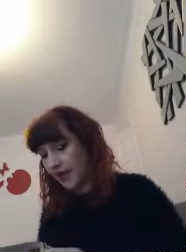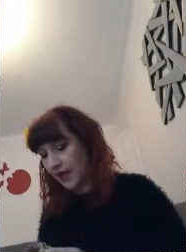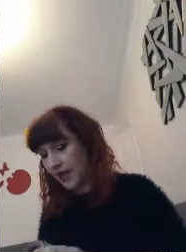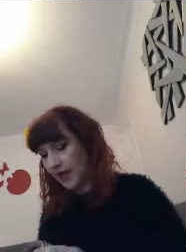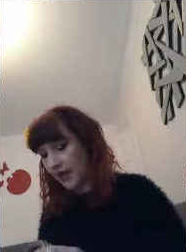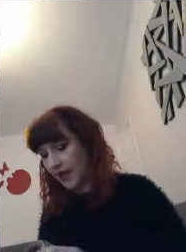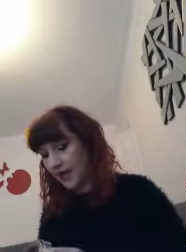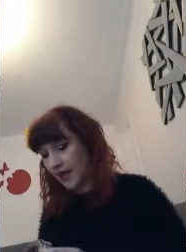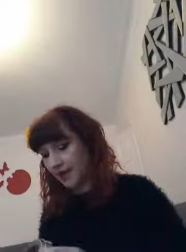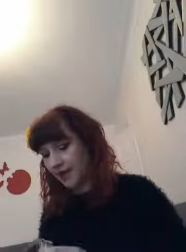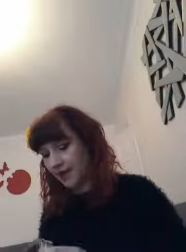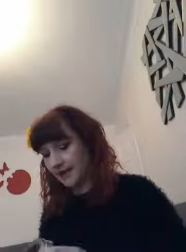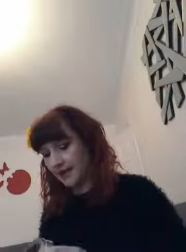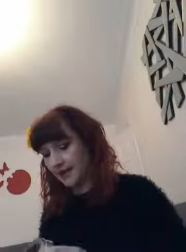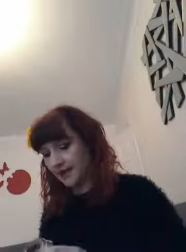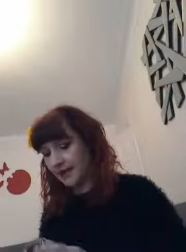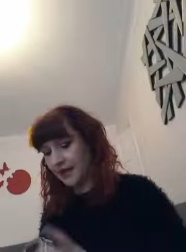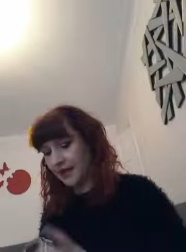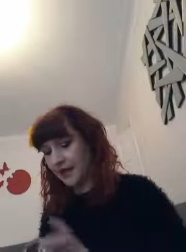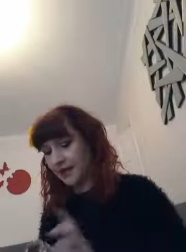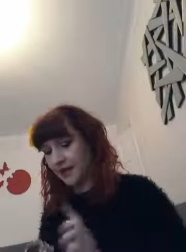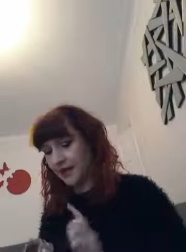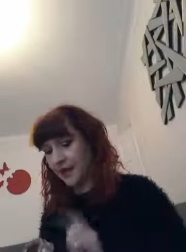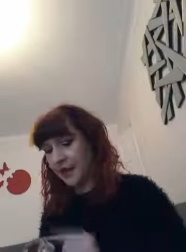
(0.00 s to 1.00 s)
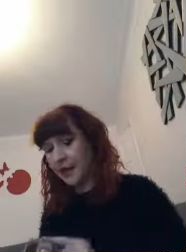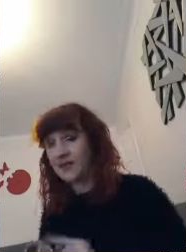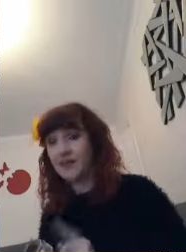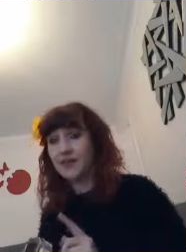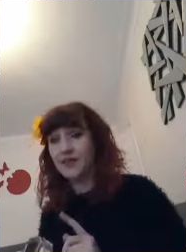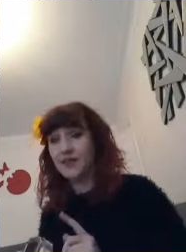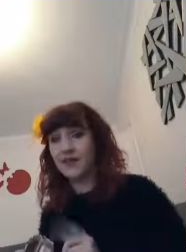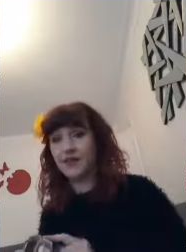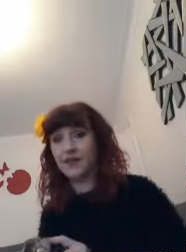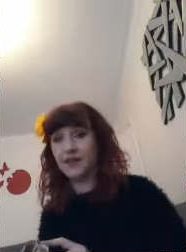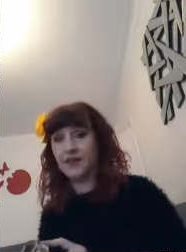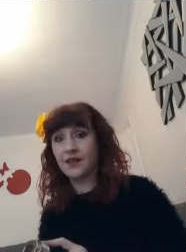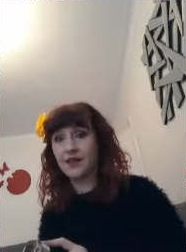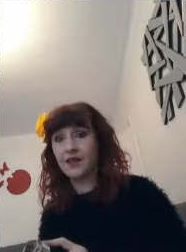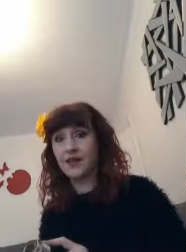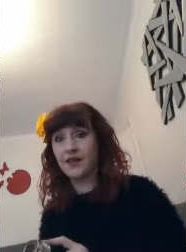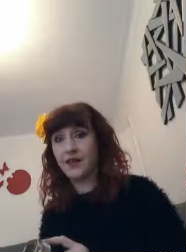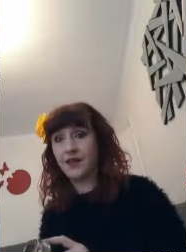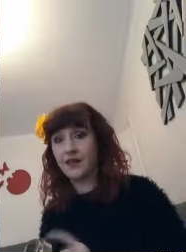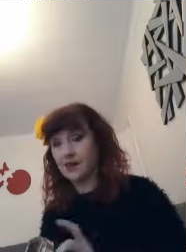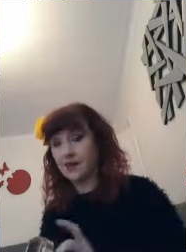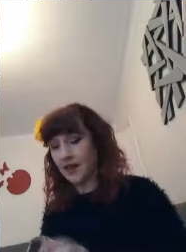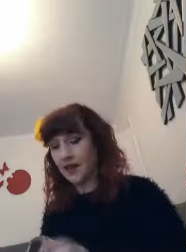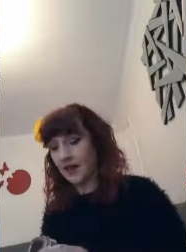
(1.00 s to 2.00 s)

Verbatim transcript: And this tea is